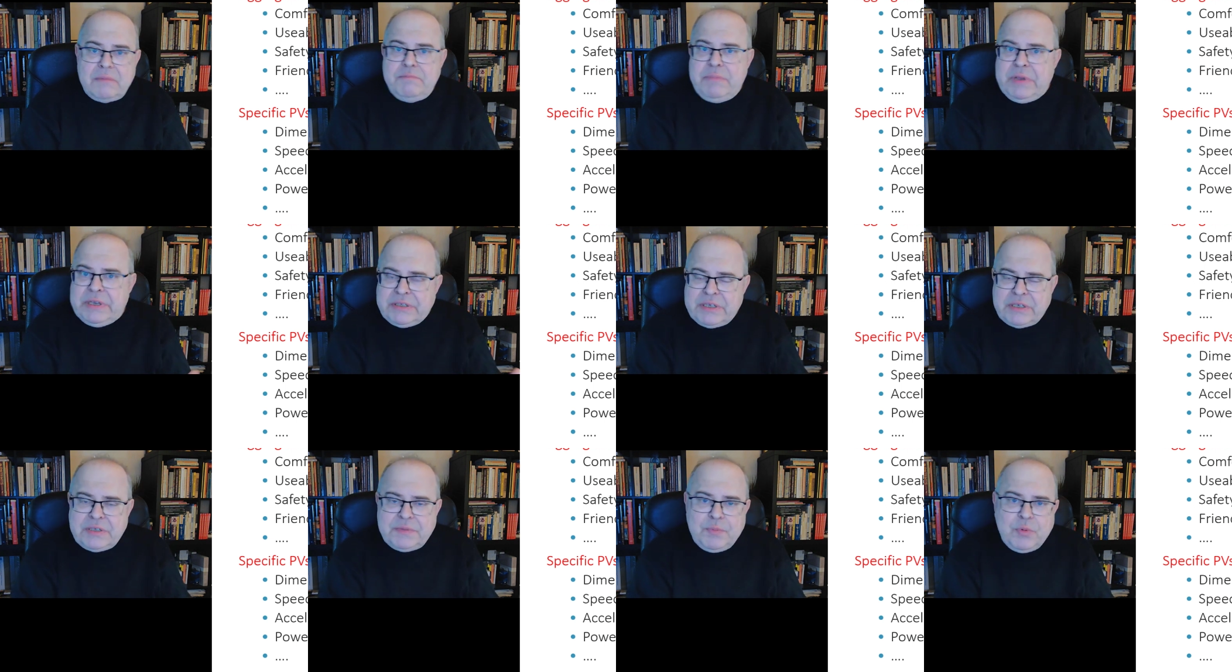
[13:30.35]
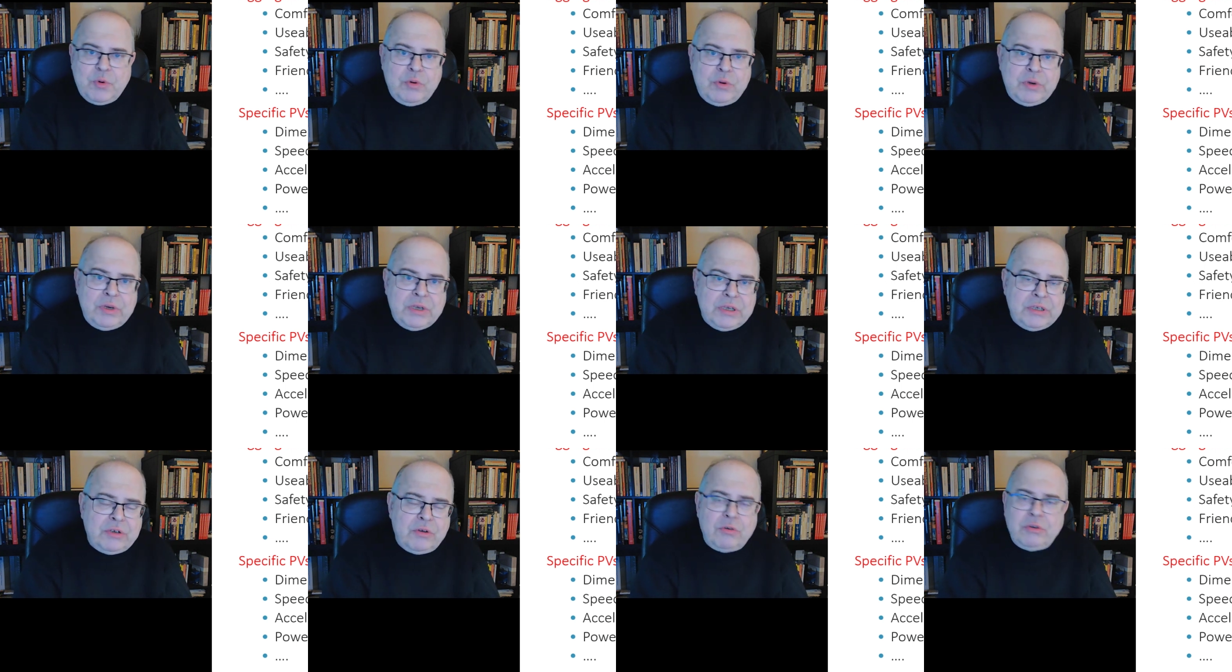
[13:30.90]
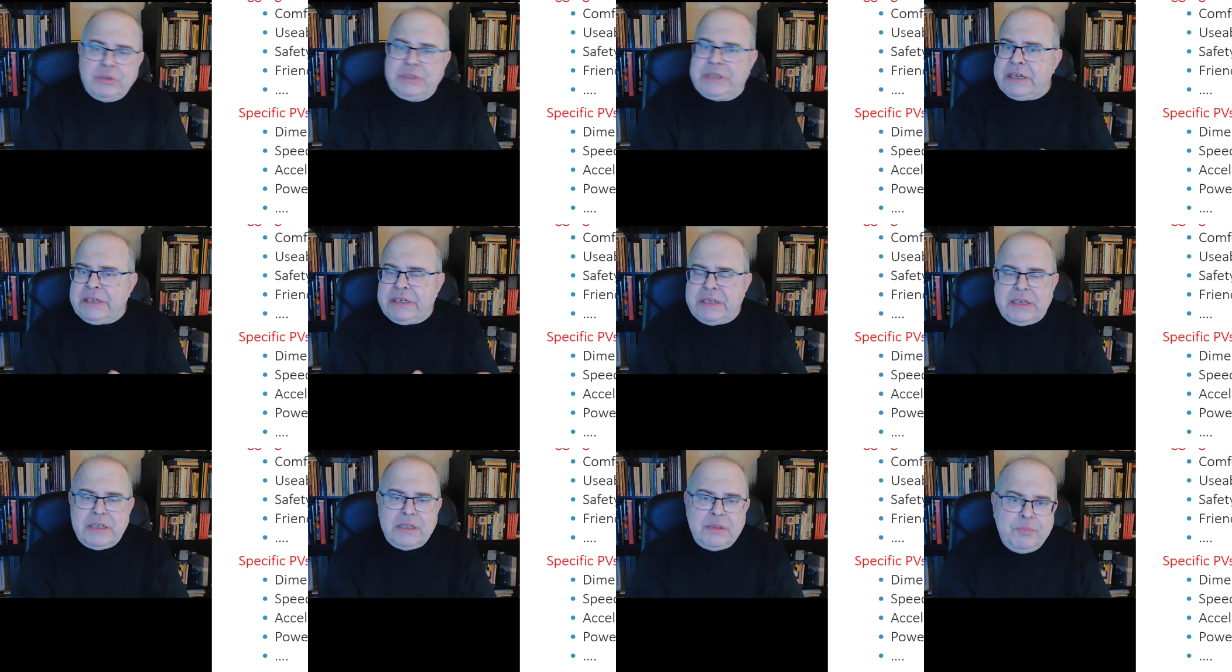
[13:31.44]
business product or
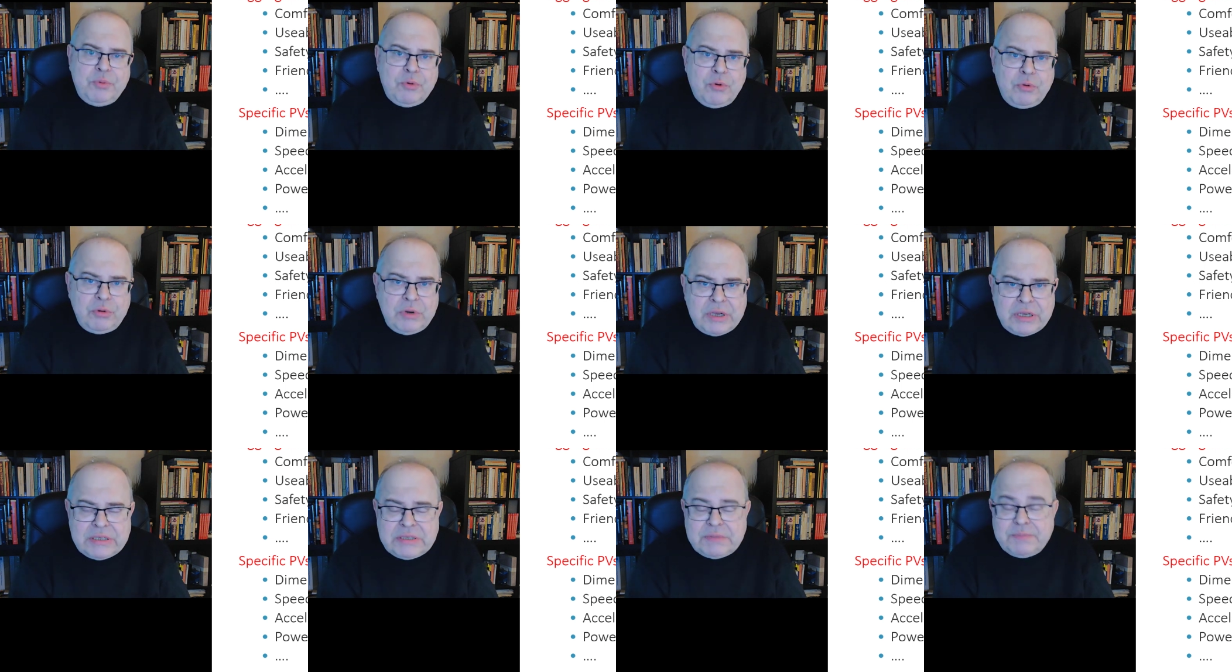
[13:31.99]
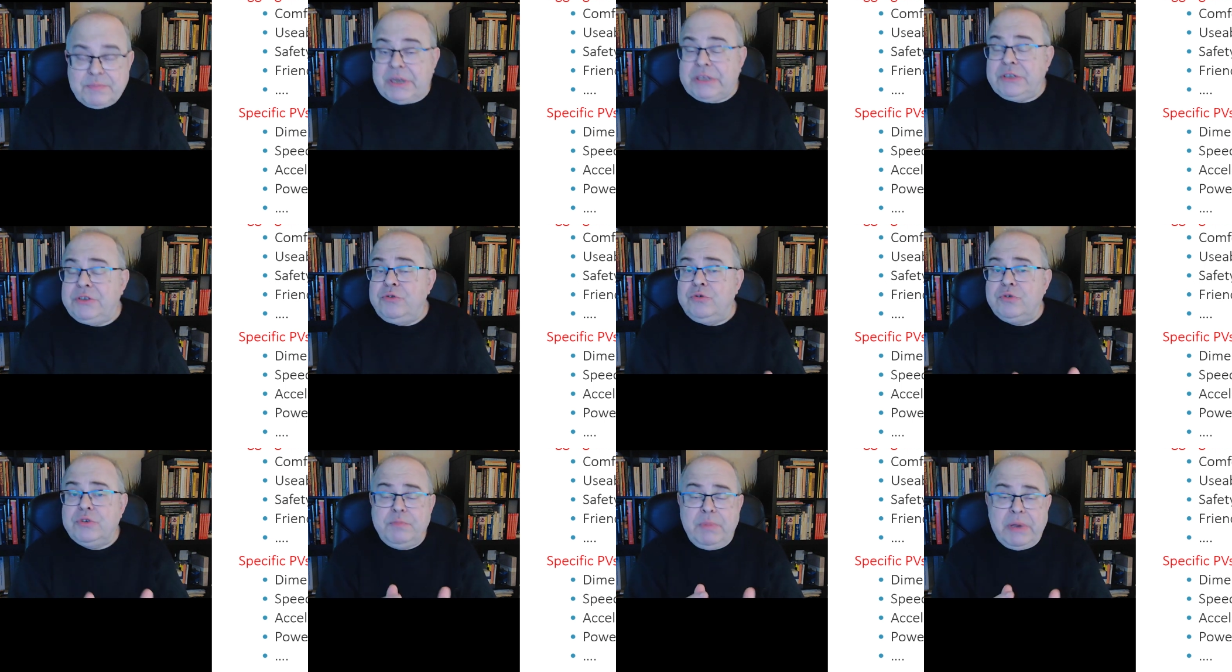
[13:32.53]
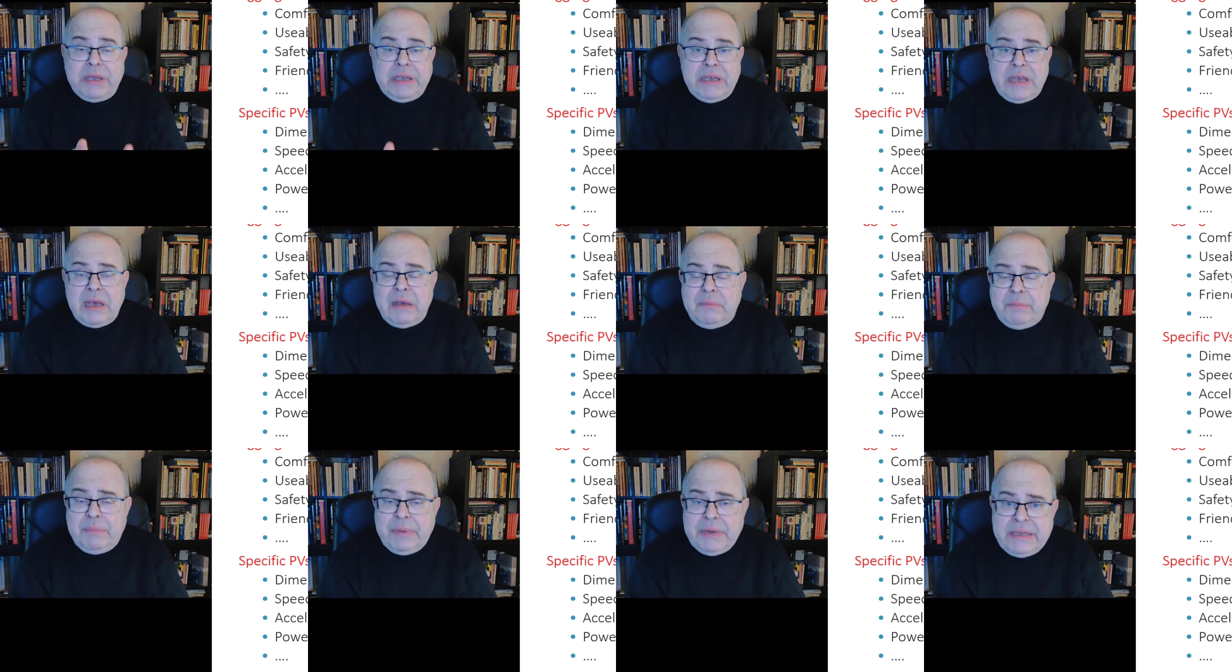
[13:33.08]
technical products produced by
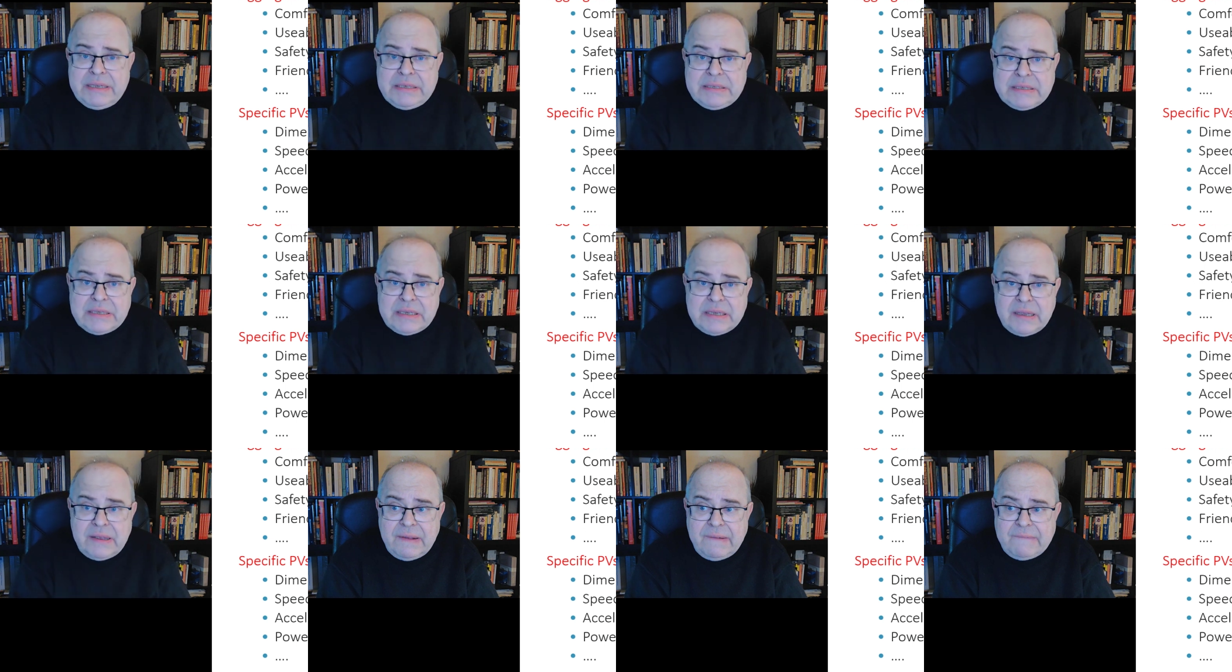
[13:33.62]
companies